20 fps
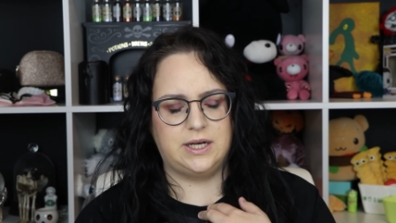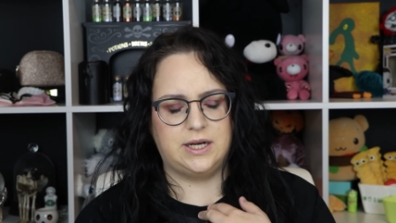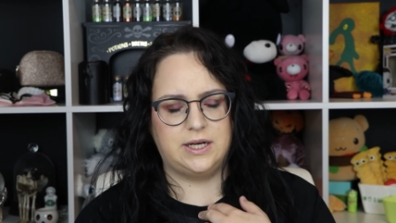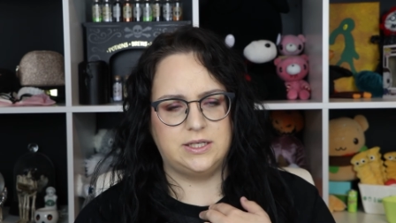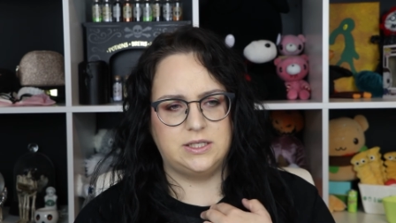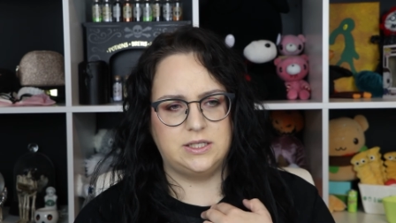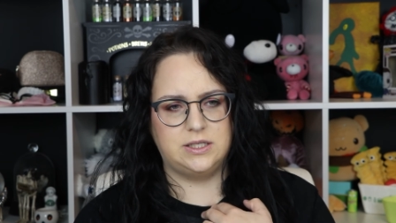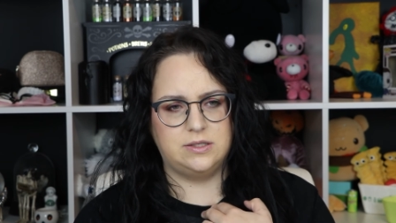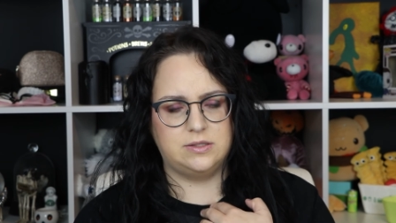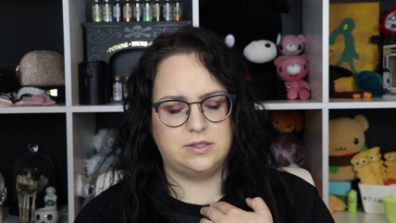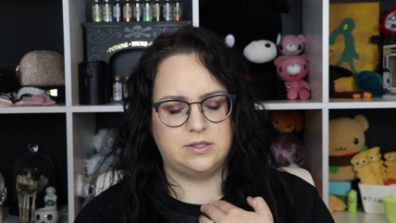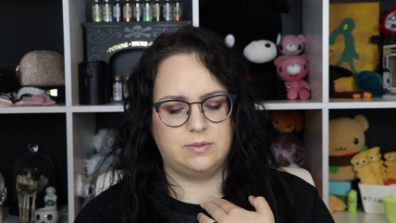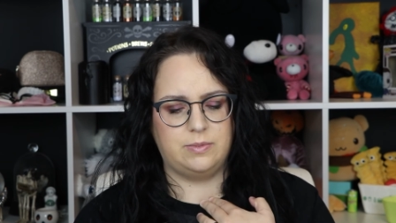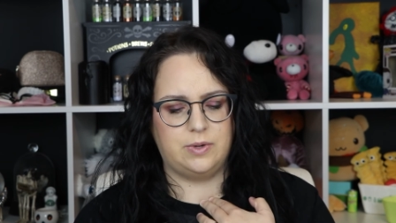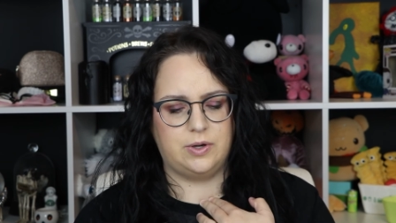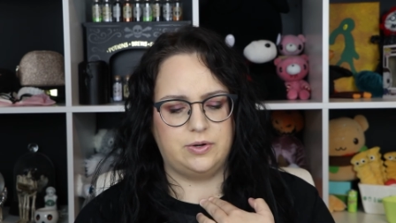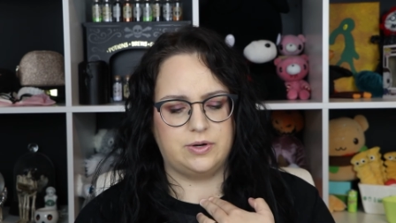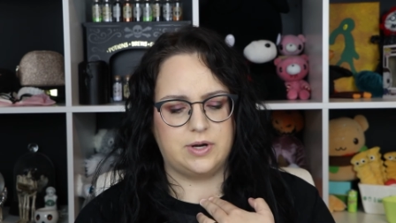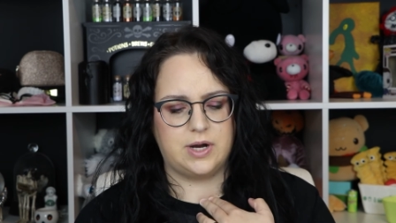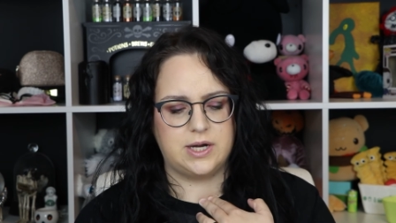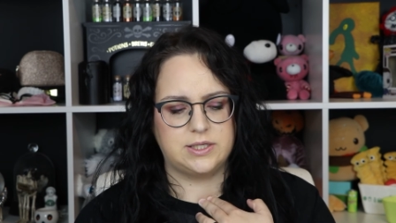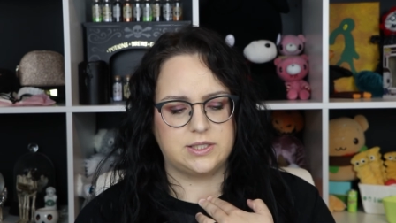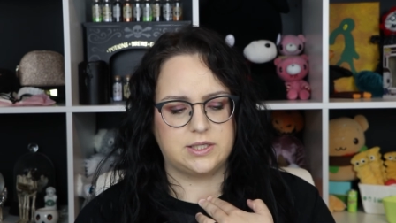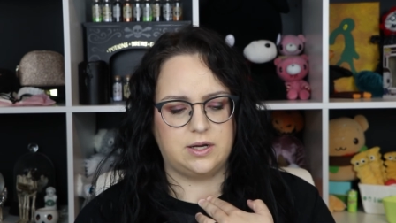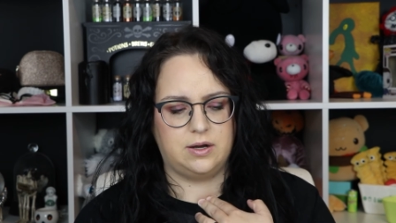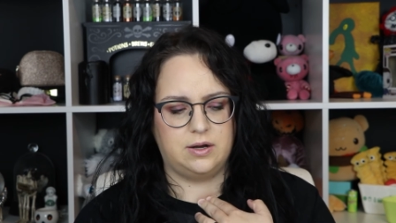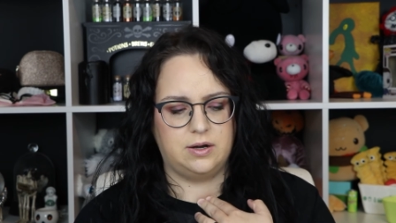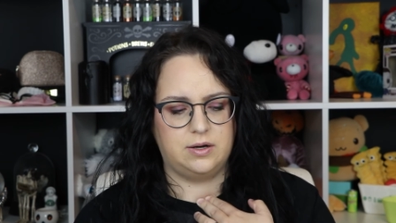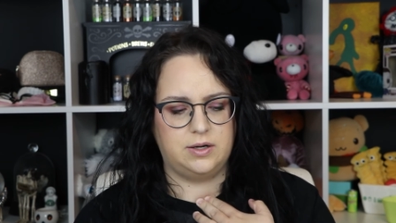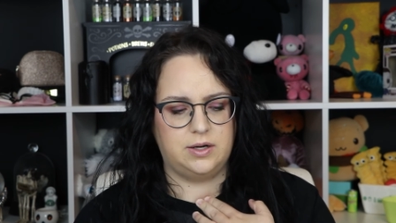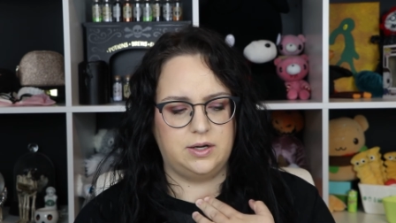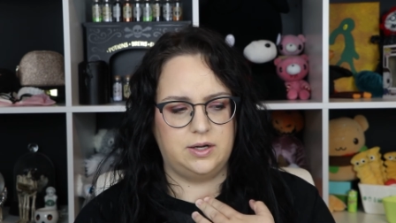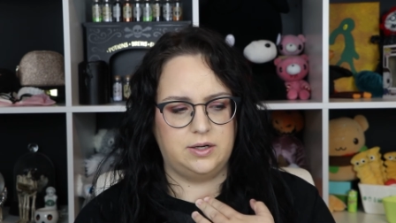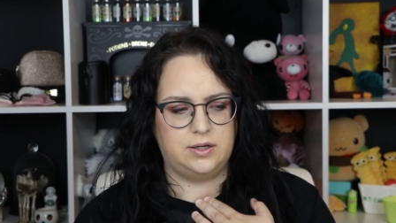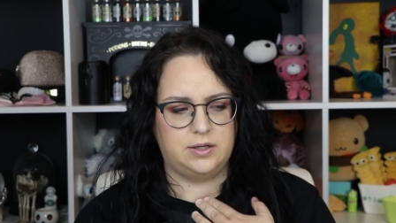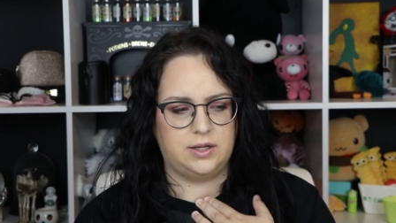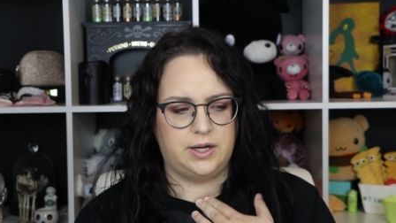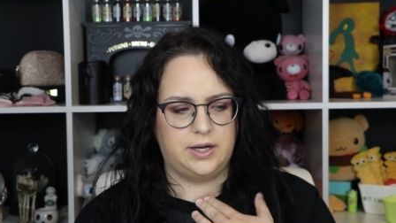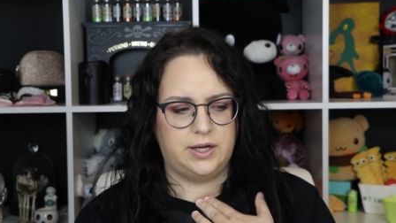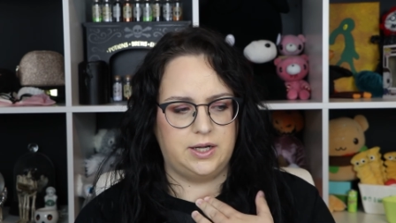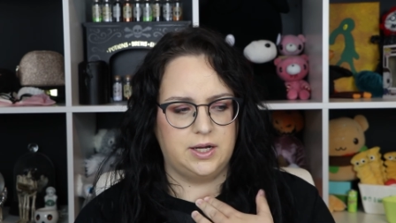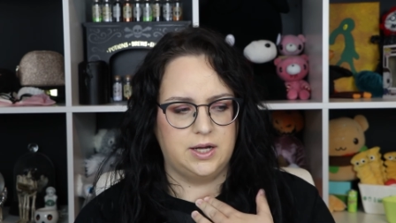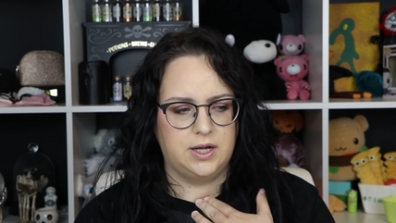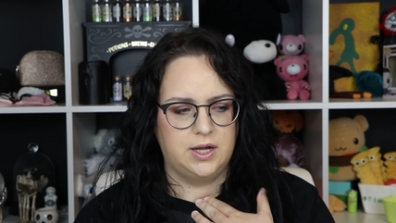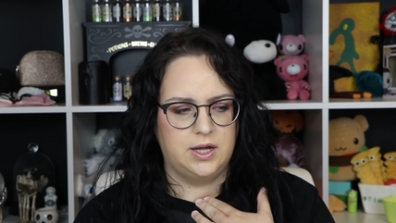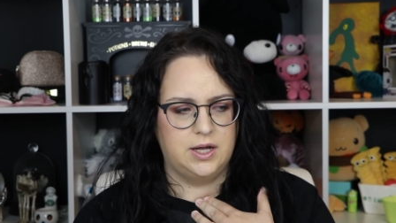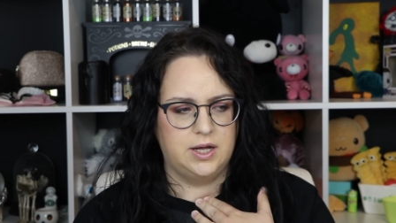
I had to use a motorized cart, and like,